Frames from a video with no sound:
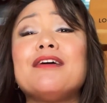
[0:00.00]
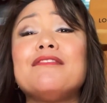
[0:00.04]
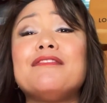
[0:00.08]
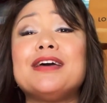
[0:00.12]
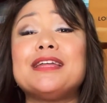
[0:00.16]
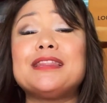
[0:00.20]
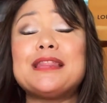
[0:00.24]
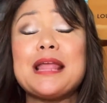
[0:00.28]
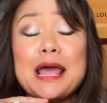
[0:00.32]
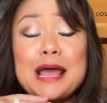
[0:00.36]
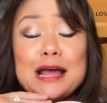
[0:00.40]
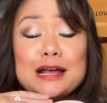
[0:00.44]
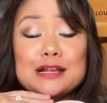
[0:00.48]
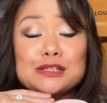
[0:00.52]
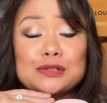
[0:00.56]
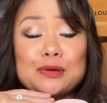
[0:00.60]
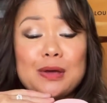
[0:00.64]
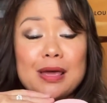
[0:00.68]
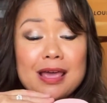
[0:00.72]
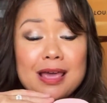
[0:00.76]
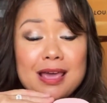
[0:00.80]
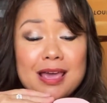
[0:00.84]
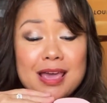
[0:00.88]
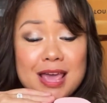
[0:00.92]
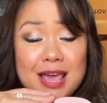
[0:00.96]
it. So
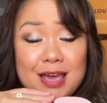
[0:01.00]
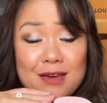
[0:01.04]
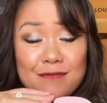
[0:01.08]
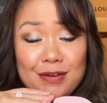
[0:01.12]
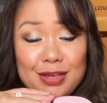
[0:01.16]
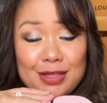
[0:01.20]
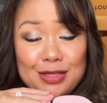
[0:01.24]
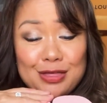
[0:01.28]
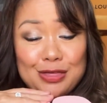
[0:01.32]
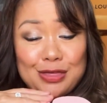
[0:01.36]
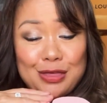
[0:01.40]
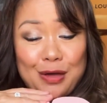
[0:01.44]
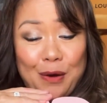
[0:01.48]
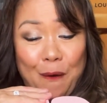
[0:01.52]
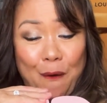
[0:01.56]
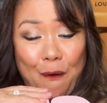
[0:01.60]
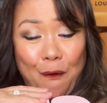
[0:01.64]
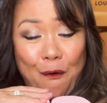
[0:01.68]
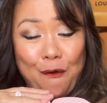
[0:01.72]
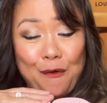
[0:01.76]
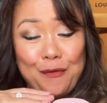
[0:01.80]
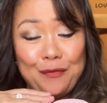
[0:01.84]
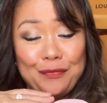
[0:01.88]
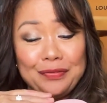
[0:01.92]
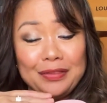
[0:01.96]
even
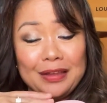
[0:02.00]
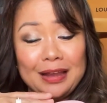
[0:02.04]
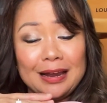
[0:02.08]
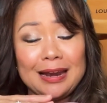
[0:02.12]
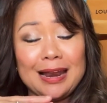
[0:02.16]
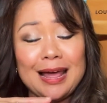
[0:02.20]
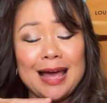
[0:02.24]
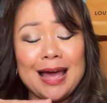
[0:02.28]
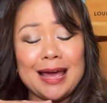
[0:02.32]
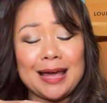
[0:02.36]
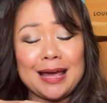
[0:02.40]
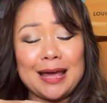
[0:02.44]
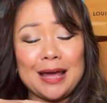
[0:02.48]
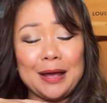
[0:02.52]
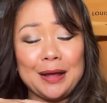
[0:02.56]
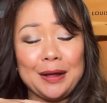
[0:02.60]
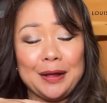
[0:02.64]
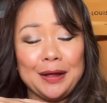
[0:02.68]
though like